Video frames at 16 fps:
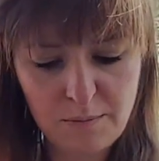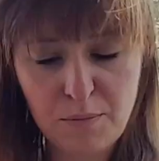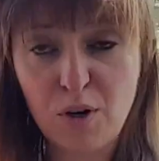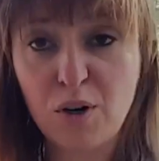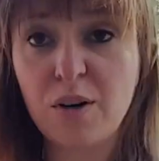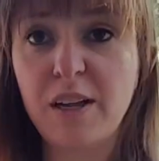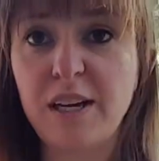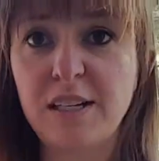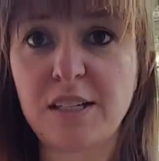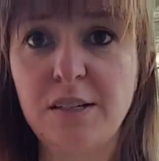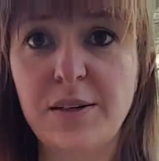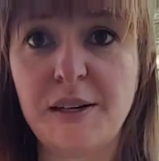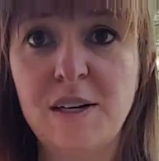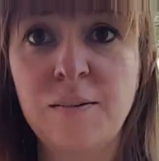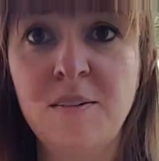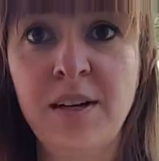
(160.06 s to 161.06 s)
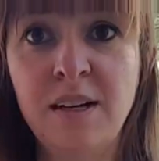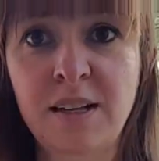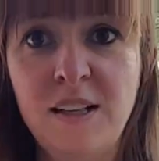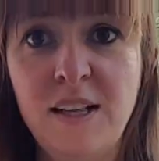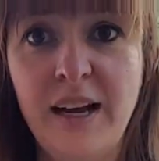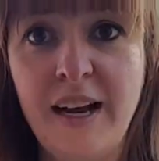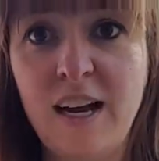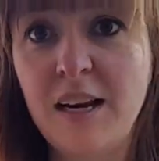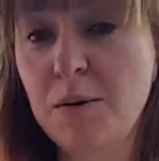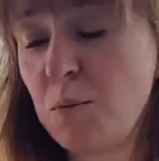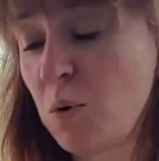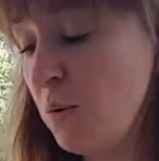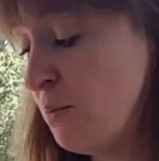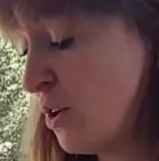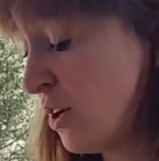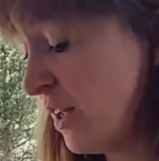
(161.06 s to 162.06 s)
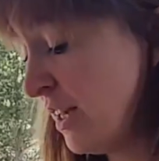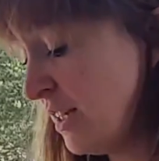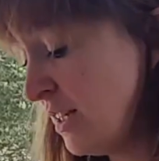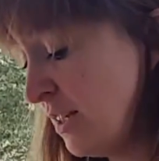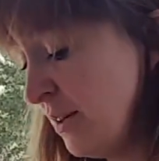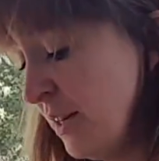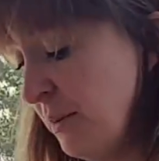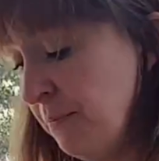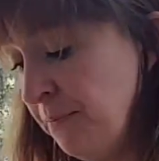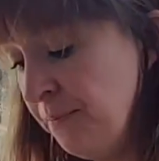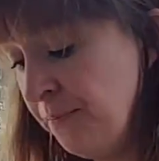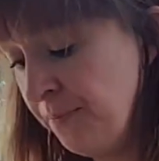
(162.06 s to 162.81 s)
perlite to it. I added more perlite to it